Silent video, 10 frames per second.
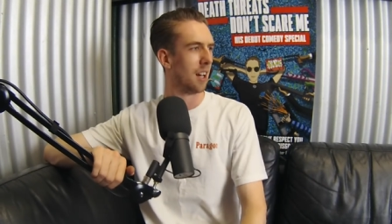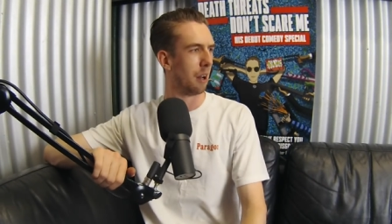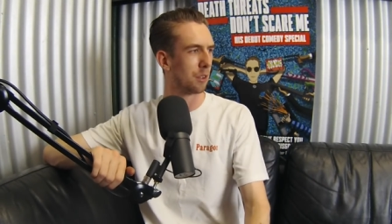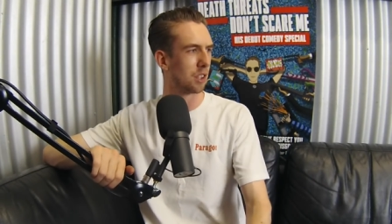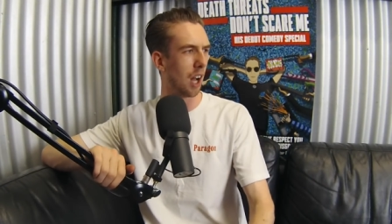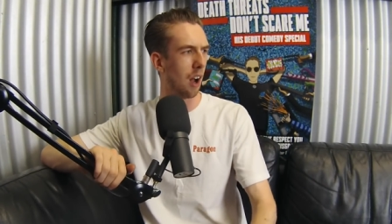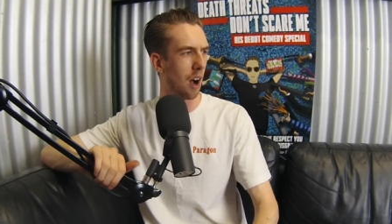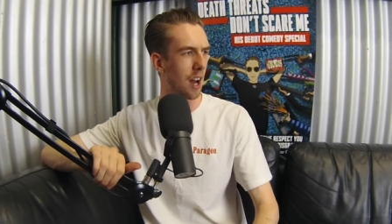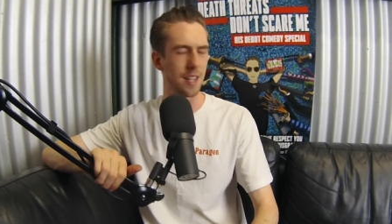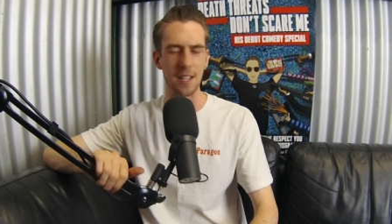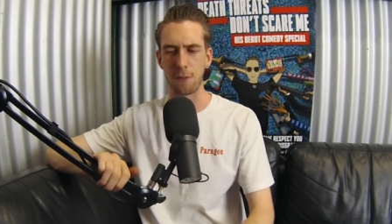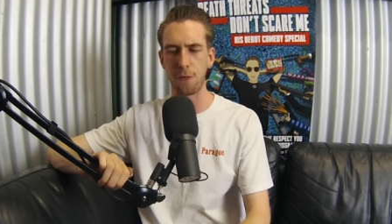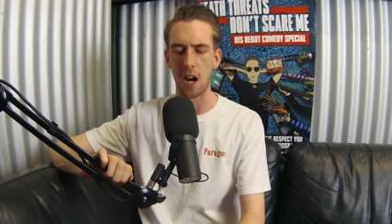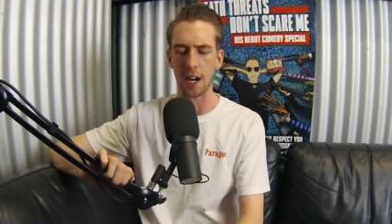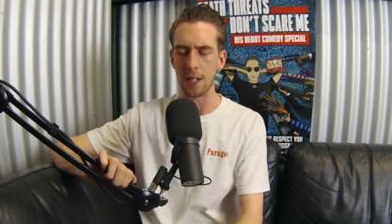I'm so hot in this
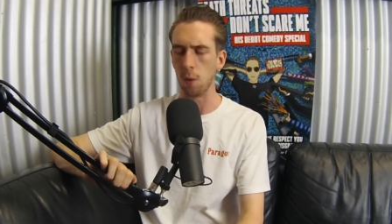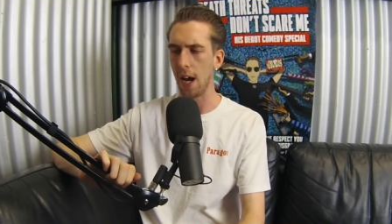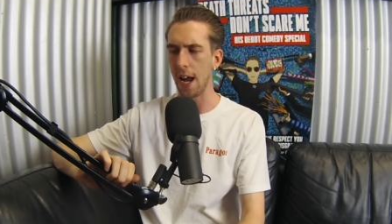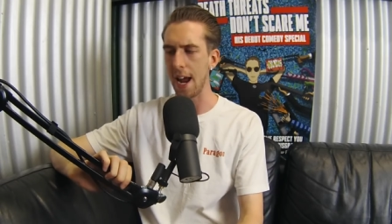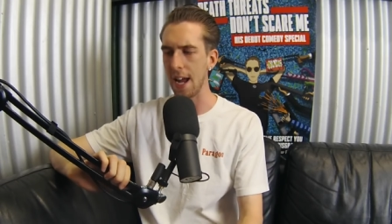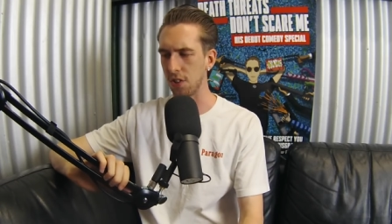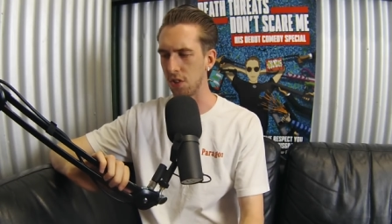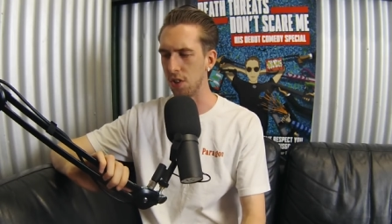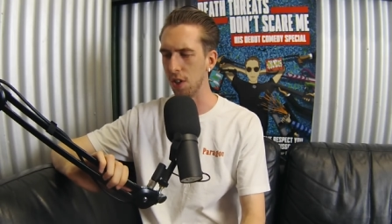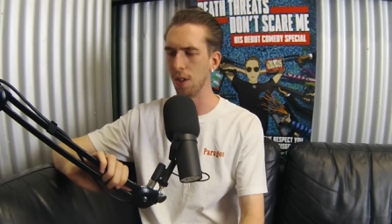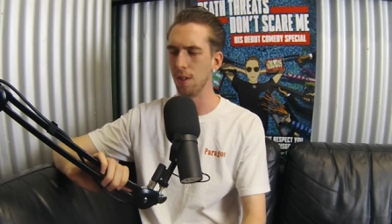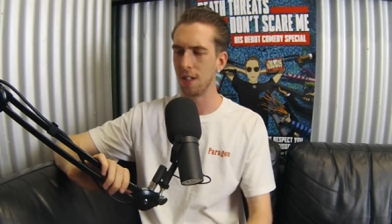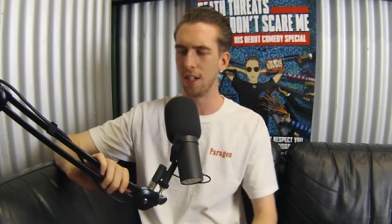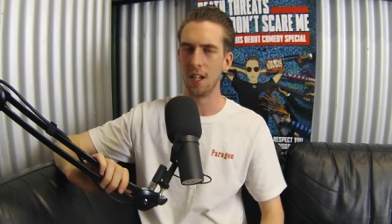fucking warehouse, dude.